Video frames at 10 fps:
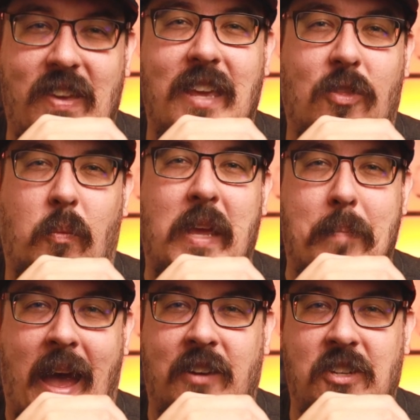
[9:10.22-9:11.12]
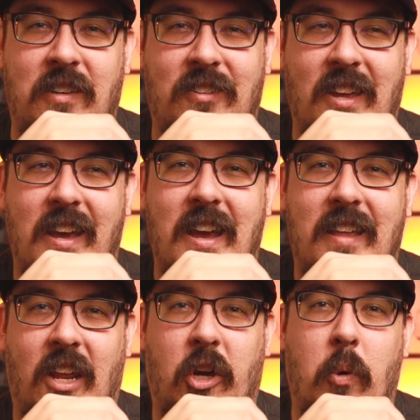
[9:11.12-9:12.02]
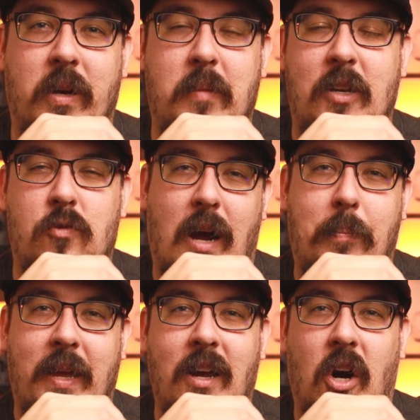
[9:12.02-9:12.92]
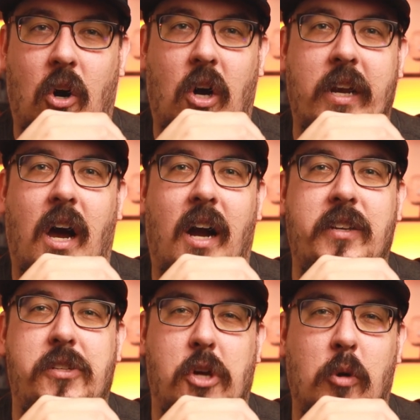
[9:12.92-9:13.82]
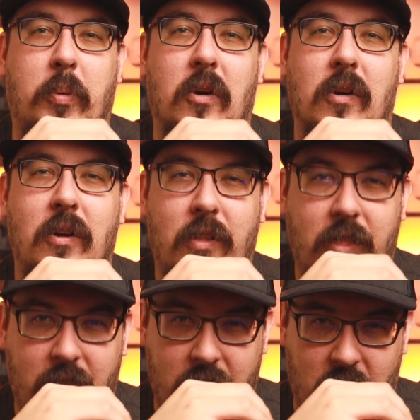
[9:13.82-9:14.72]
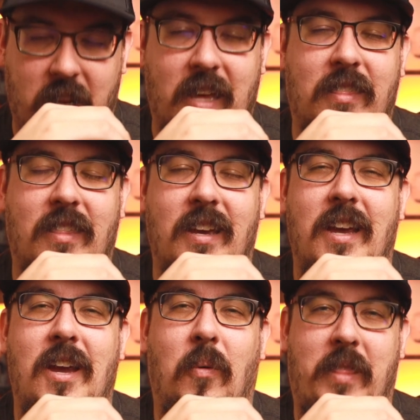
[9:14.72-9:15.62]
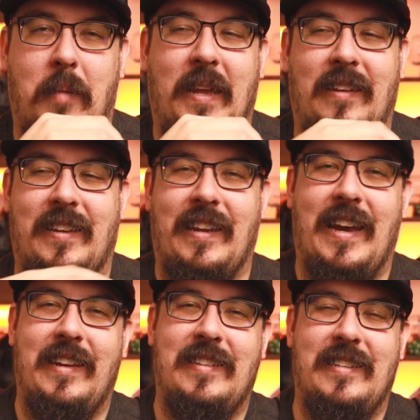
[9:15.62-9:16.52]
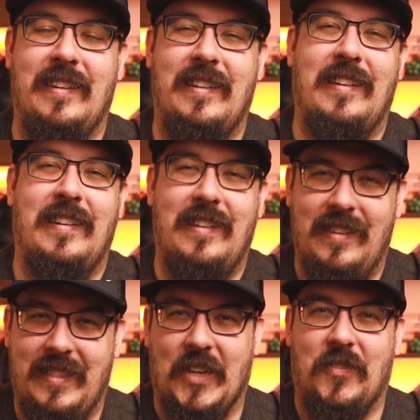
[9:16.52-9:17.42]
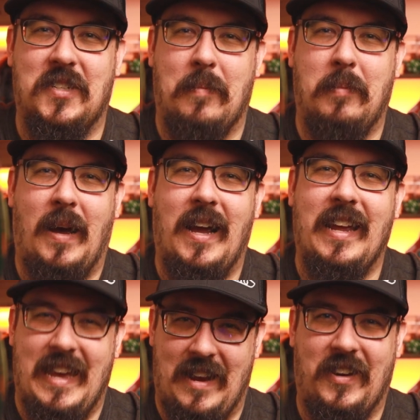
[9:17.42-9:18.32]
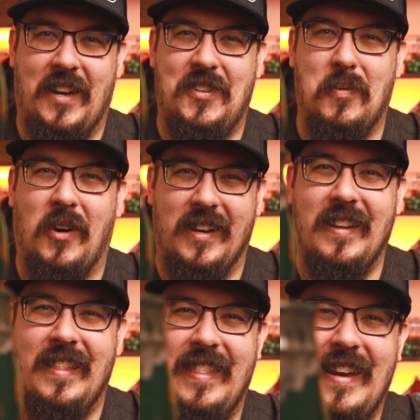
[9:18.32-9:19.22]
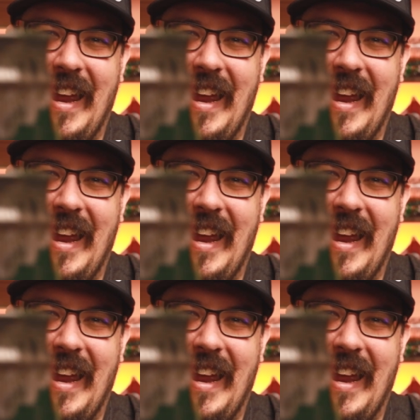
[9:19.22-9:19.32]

V3 patches that are going to be dropping on October 30th. With that being said, guys, thanks for stopping by, and I'll catch you on the